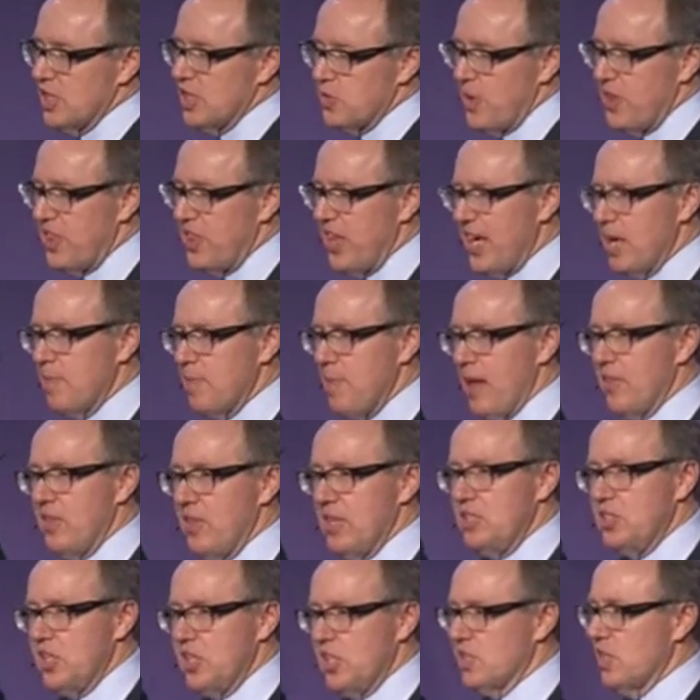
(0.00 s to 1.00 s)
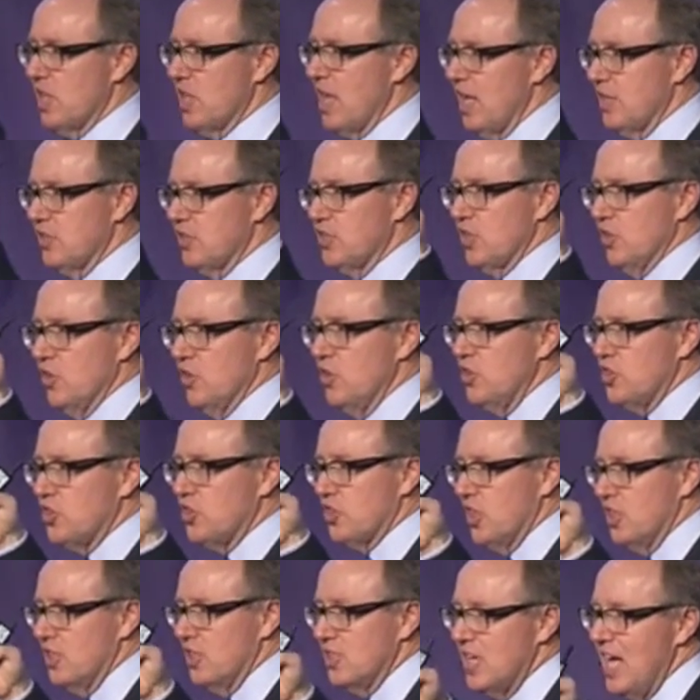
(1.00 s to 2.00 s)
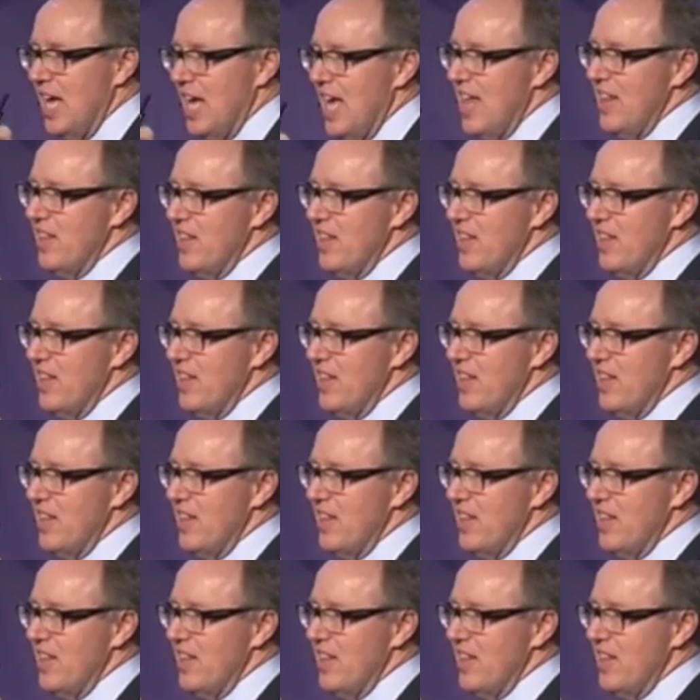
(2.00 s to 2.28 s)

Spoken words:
As we think about these digital health solutions,